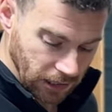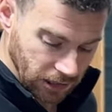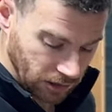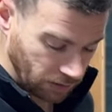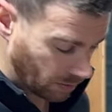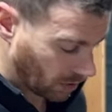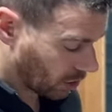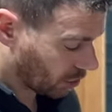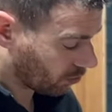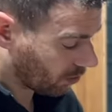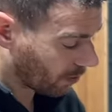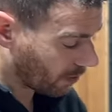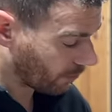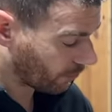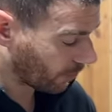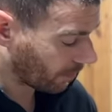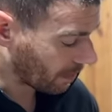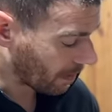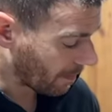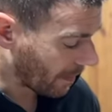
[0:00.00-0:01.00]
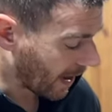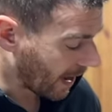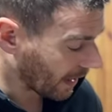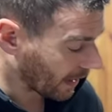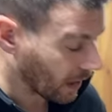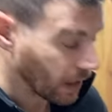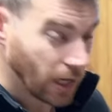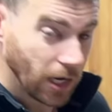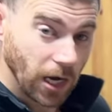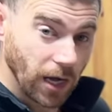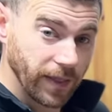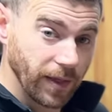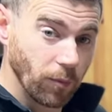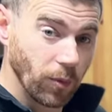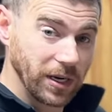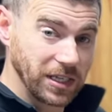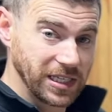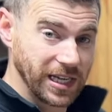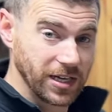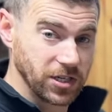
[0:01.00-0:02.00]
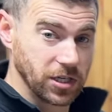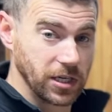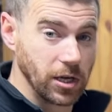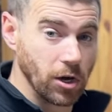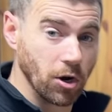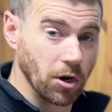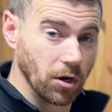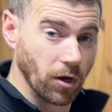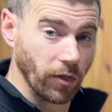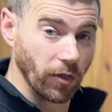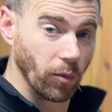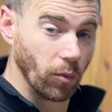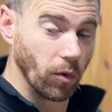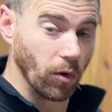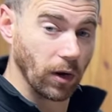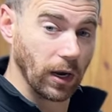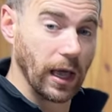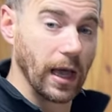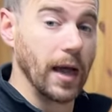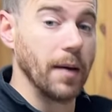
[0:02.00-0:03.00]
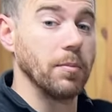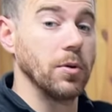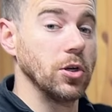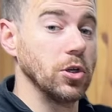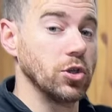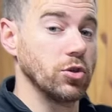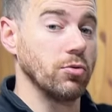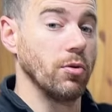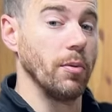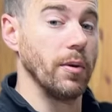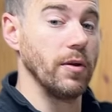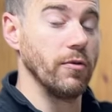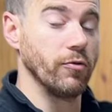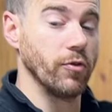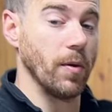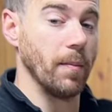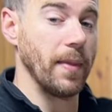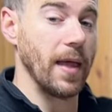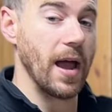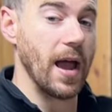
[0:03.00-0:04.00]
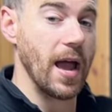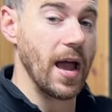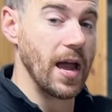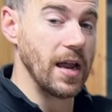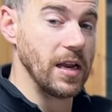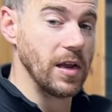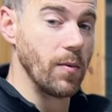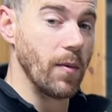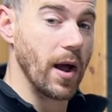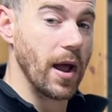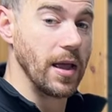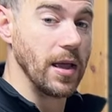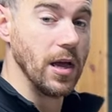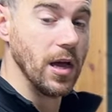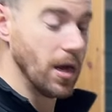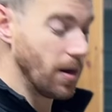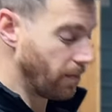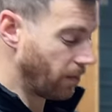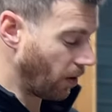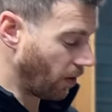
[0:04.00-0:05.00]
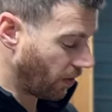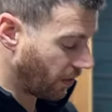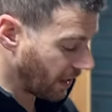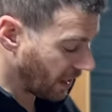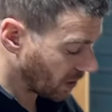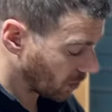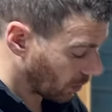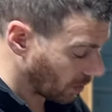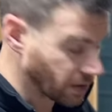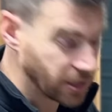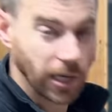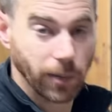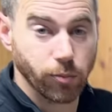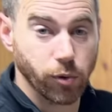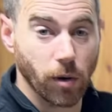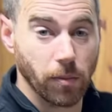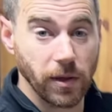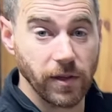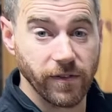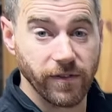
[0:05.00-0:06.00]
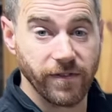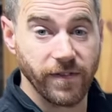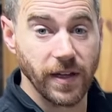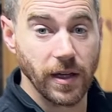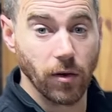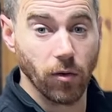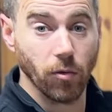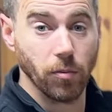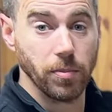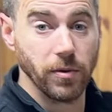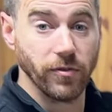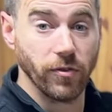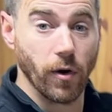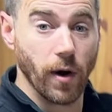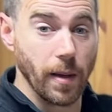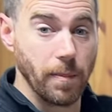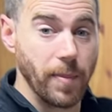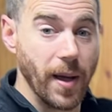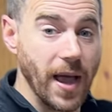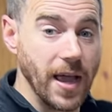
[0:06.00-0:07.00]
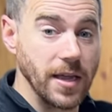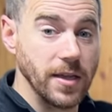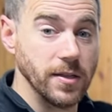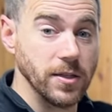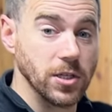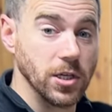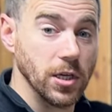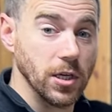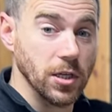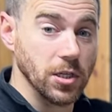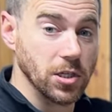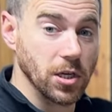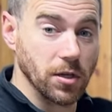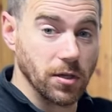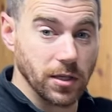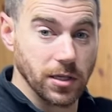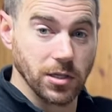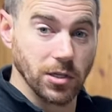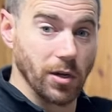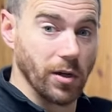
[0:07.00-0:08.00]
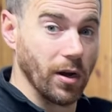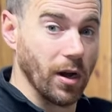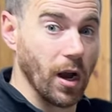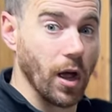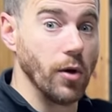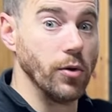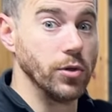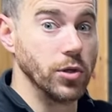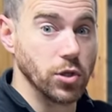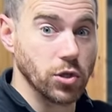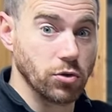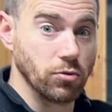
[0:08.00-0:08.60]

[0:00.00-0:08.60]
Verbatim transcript: So I'm going to screw in from the back and then when it's actually hung on the wall I am going to screw in from there anyway but these ones I'll probably fill before I paint so there's not loads of